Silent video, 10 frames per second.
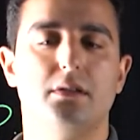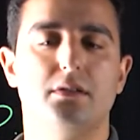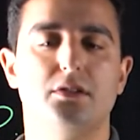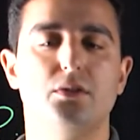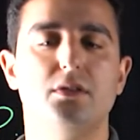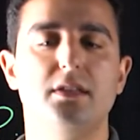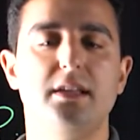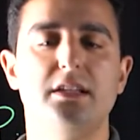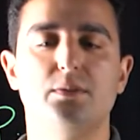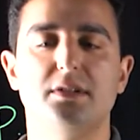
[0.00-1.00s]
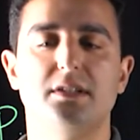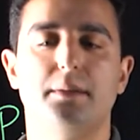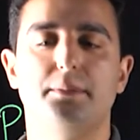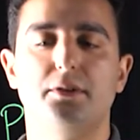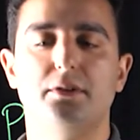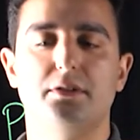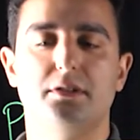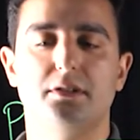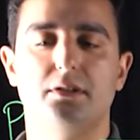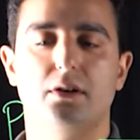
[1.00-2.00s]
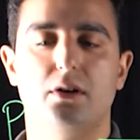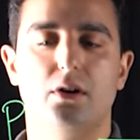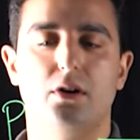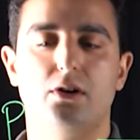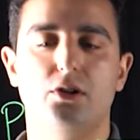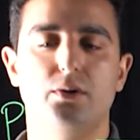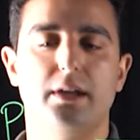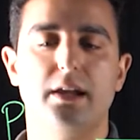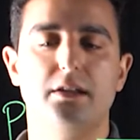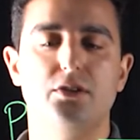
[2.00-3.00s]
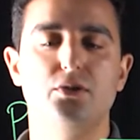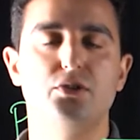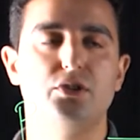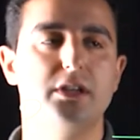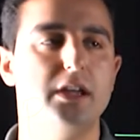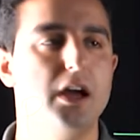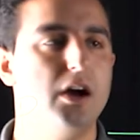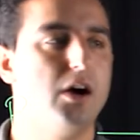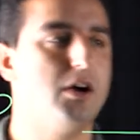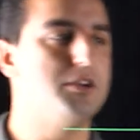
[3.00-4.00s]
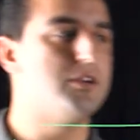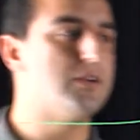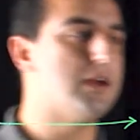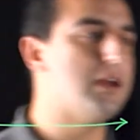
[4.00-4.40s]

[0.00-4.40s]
So these receptors are located usually on your